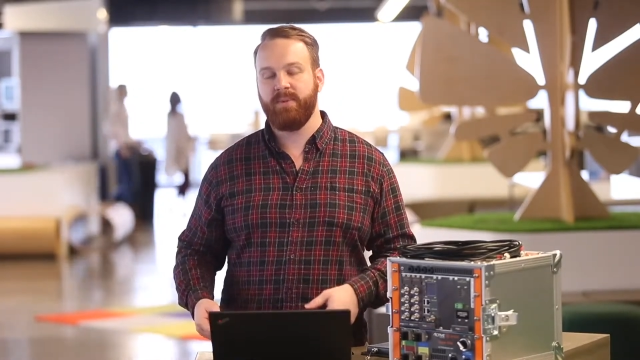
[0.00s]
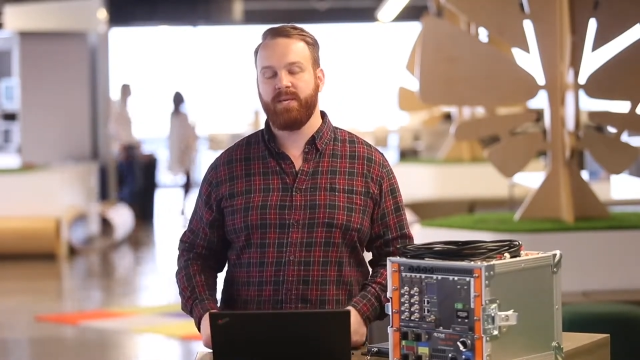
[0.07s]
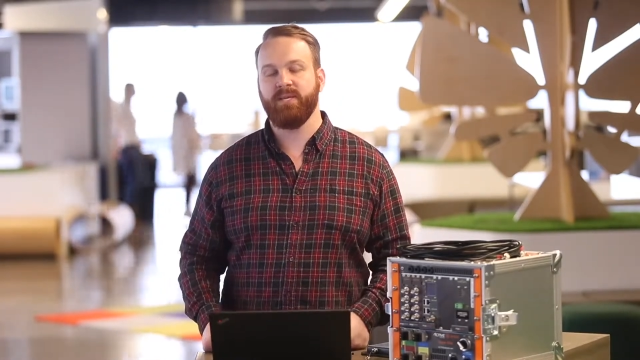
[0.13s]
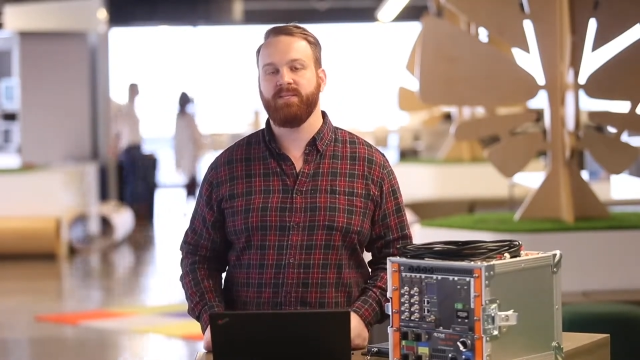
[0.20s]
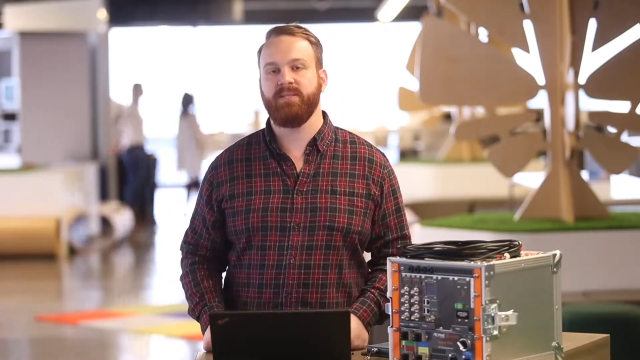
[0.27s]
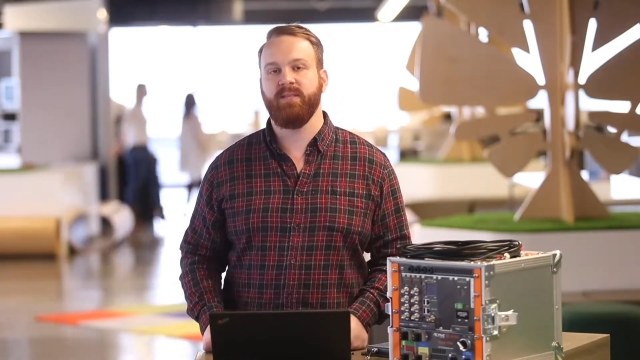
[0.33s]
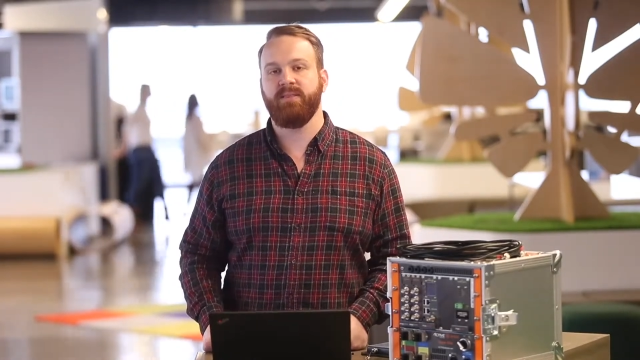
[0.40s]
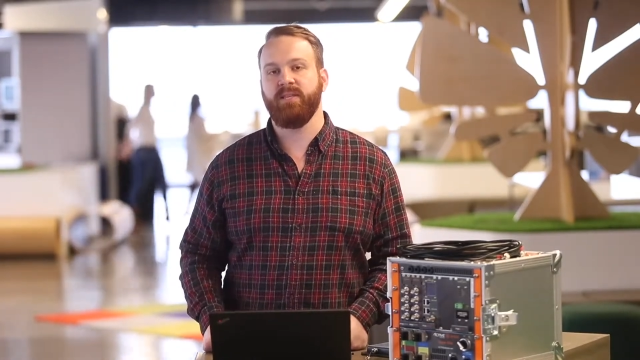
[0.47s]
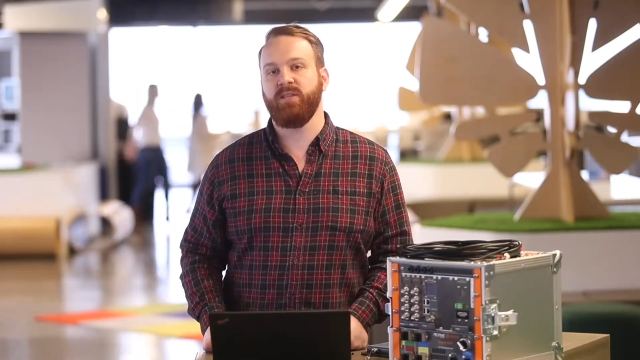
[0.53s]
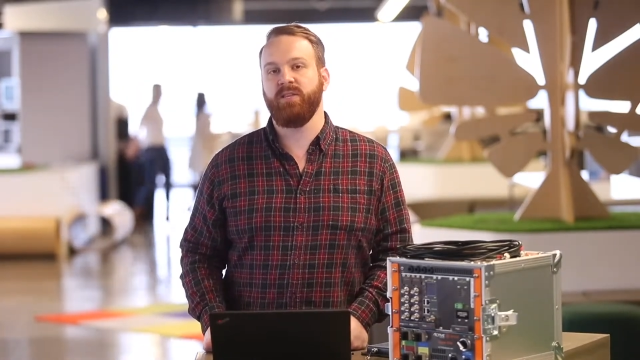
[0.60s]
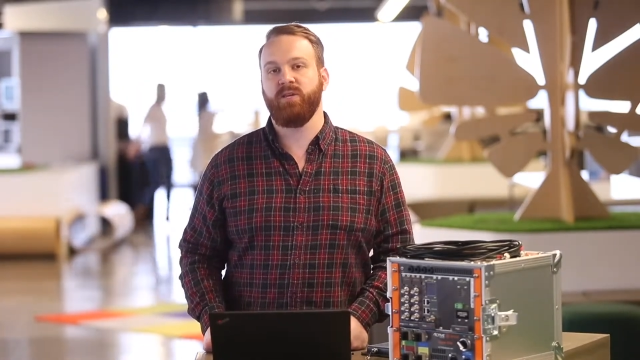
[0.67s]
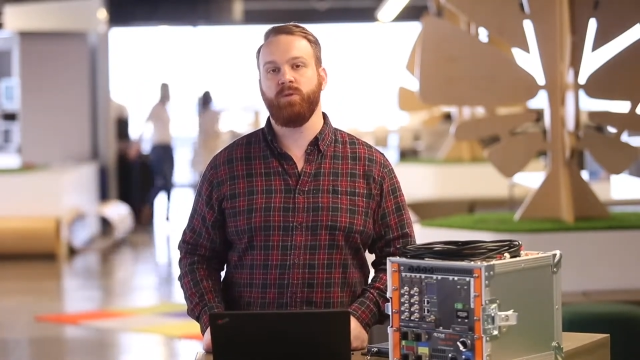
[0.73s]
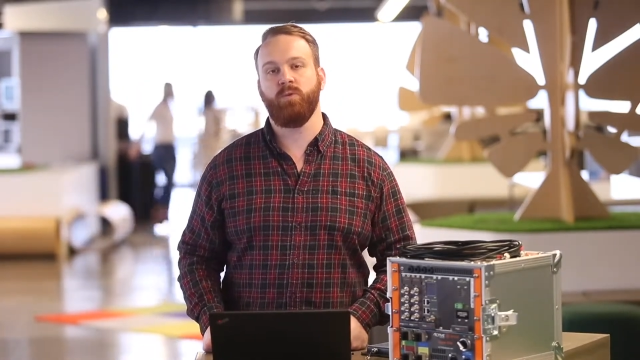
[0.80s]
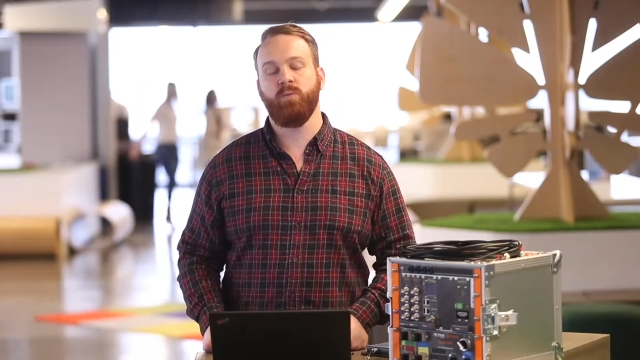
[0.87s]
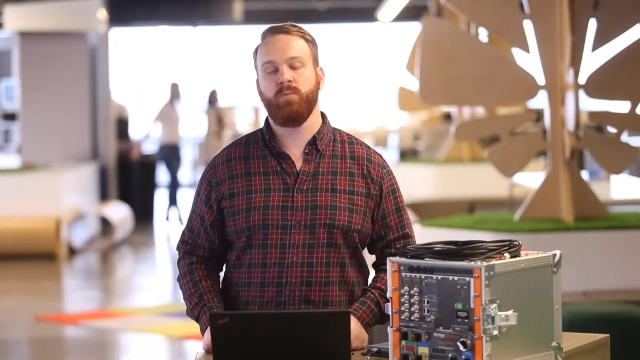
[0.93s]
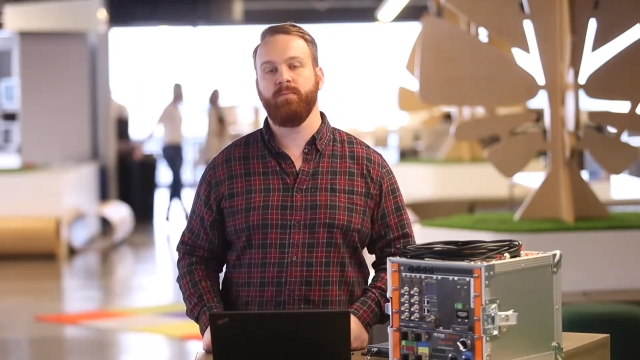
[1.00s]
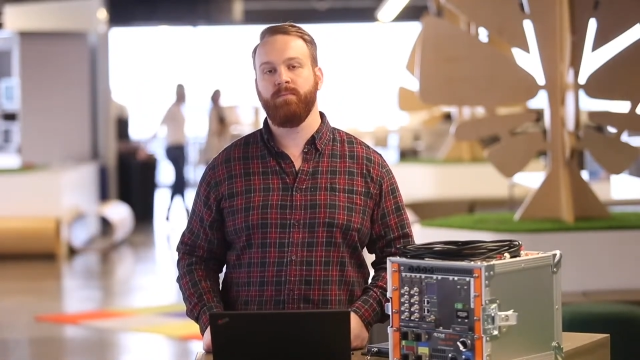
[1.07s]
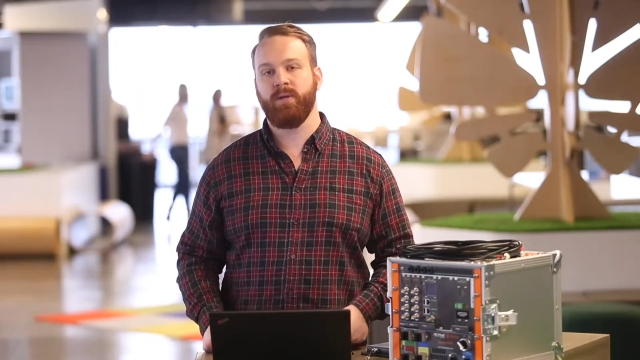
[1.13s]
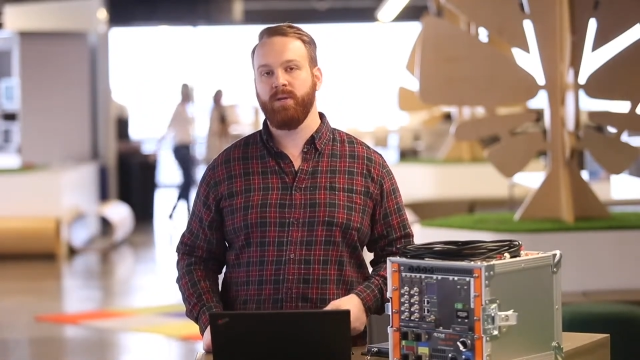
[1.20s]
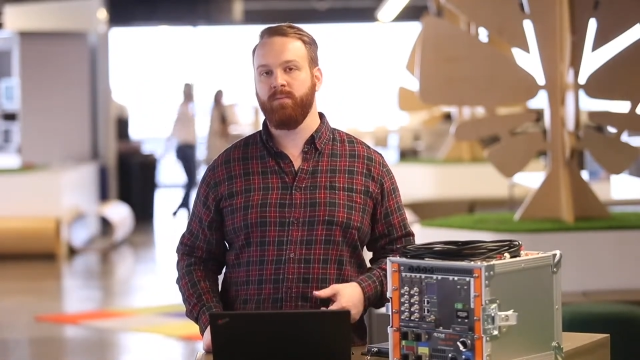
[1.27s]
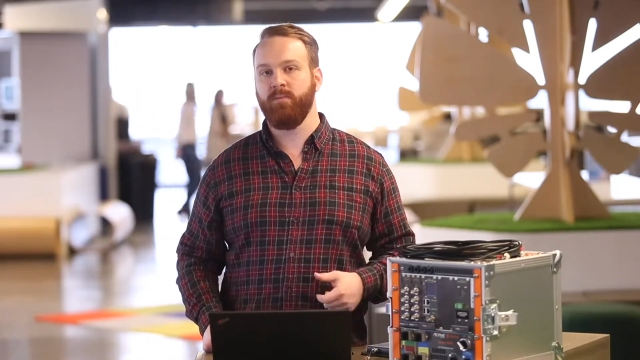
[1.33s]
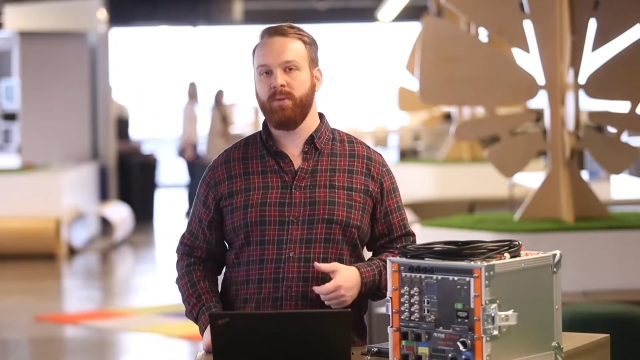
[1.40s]
because the thing that you
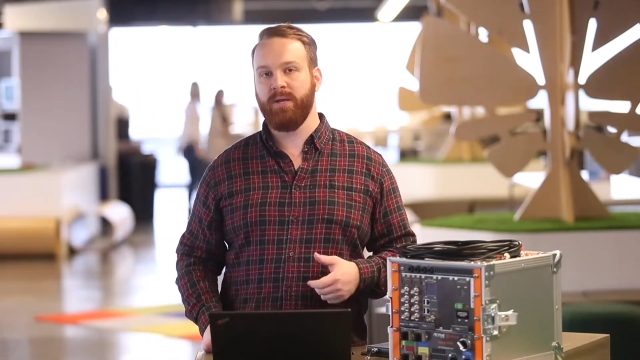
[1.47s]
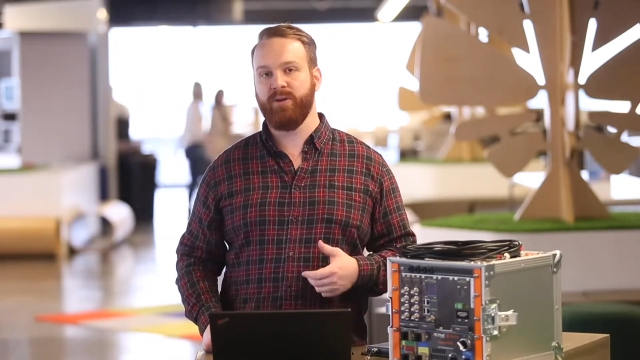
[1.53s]
could